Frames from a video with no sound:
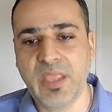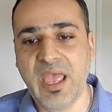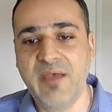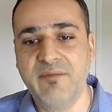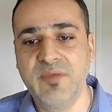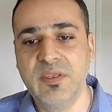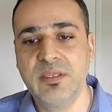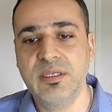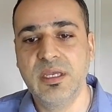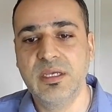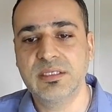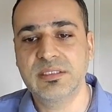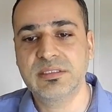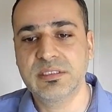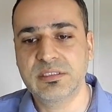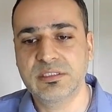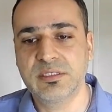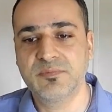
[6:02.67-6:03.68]
having a
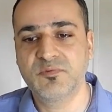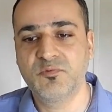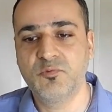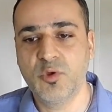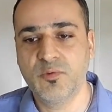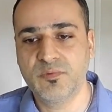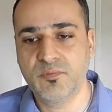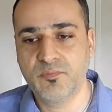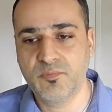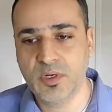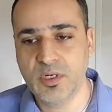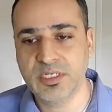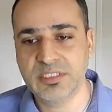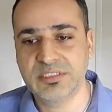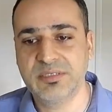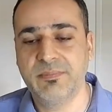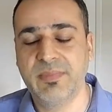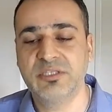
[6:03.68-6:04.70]
systems view of the world
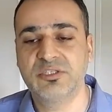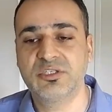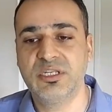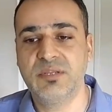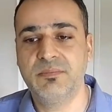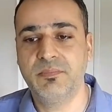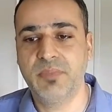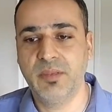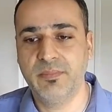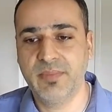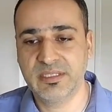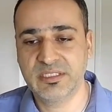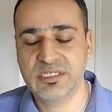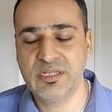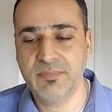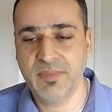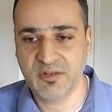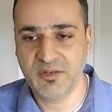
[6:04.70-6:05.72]
is immensely
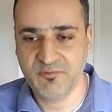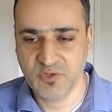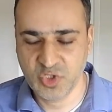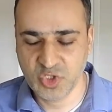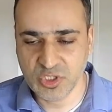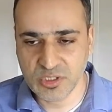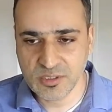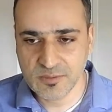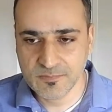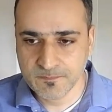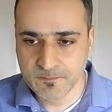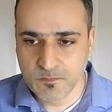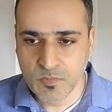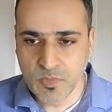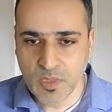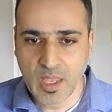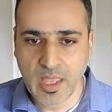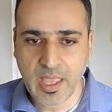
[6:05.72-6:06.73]
beneficial.
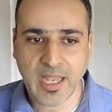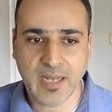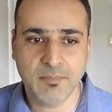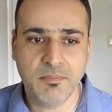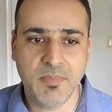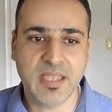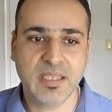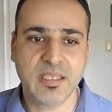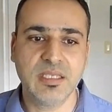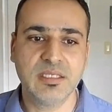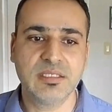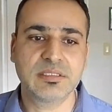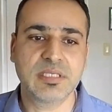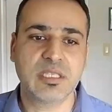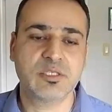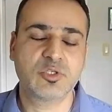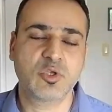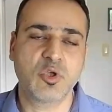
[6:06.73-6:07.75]
And making
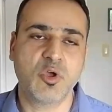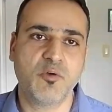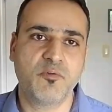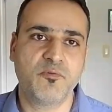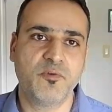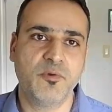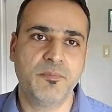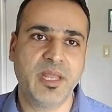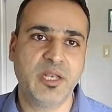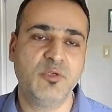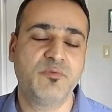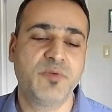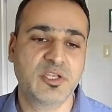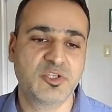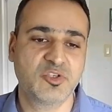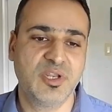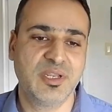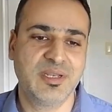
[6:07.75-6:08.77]
sense of
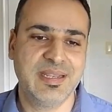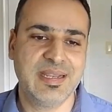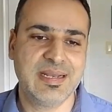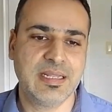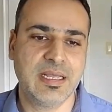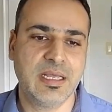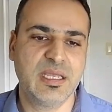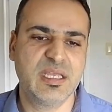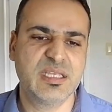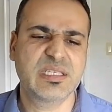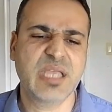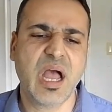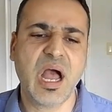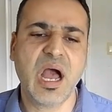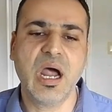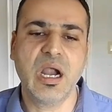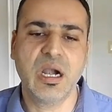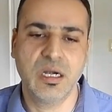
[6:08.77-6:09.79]
manufacturing data is
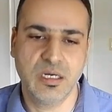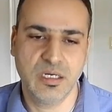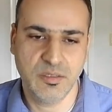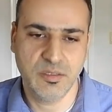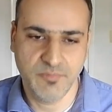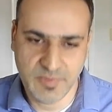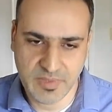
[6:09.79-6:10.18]
hard